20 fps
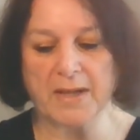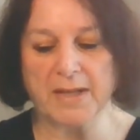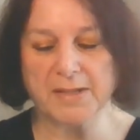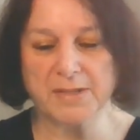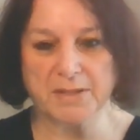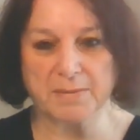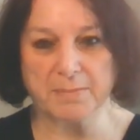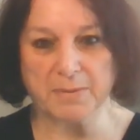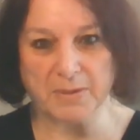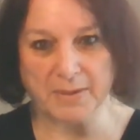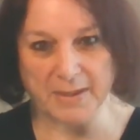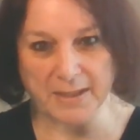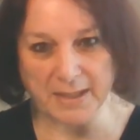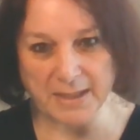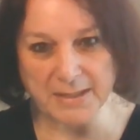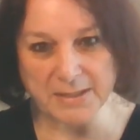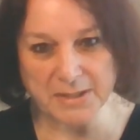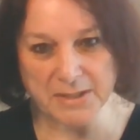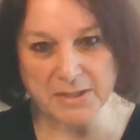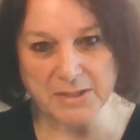his
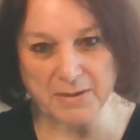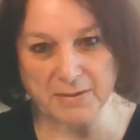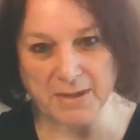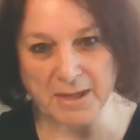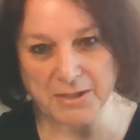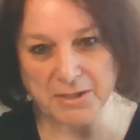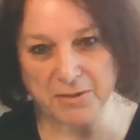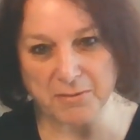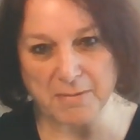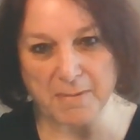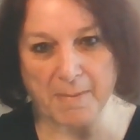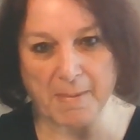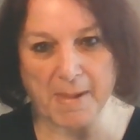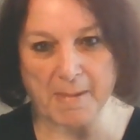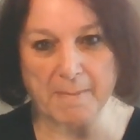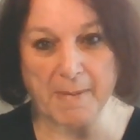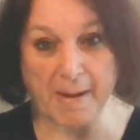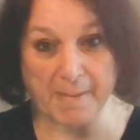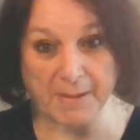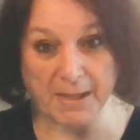employees to donate to the
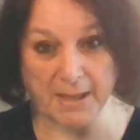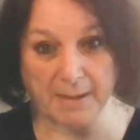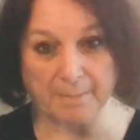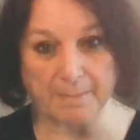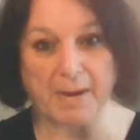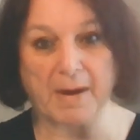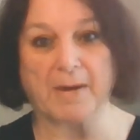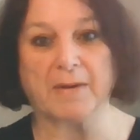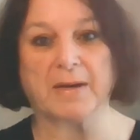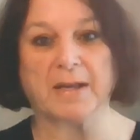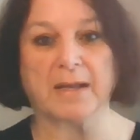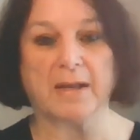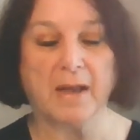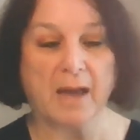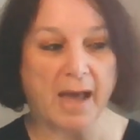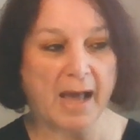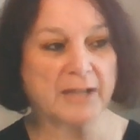Republican Party,